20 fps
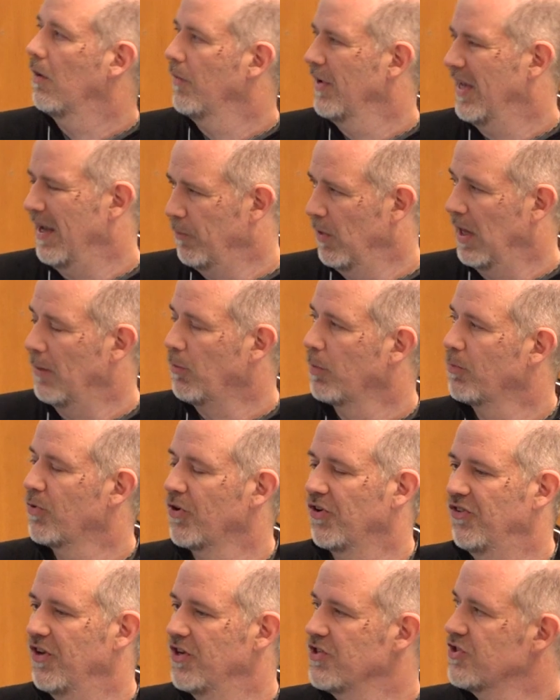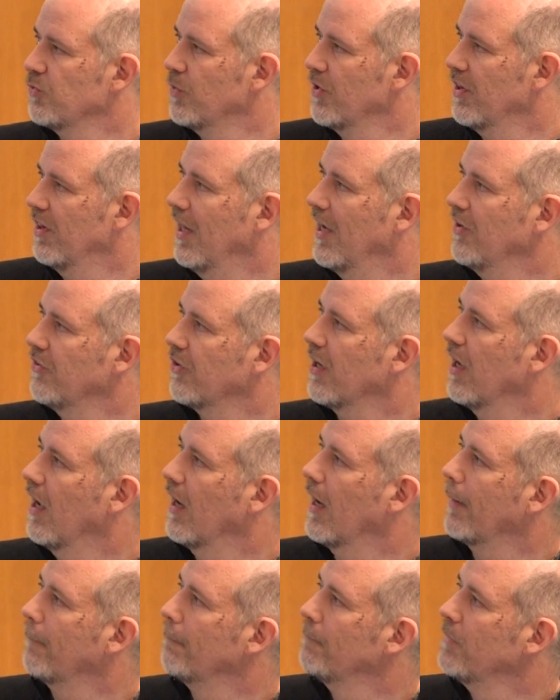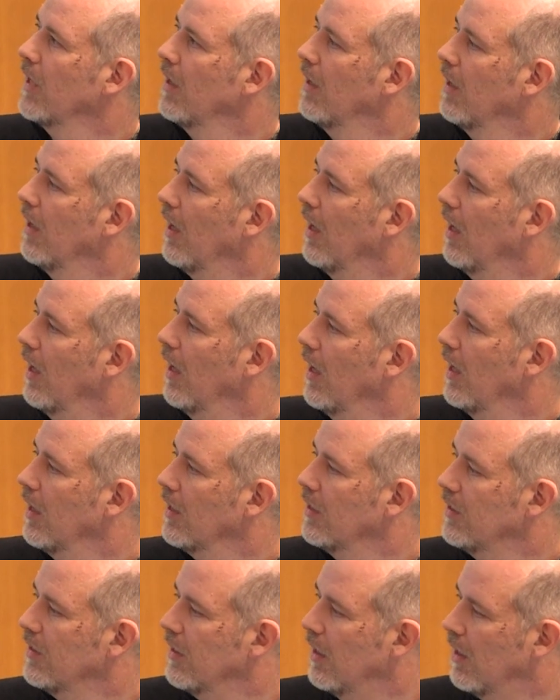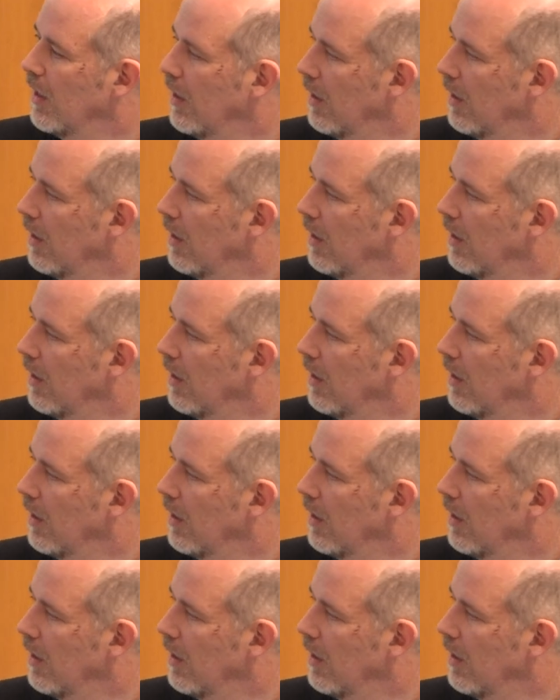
We get a lot more precision with laser cutting. And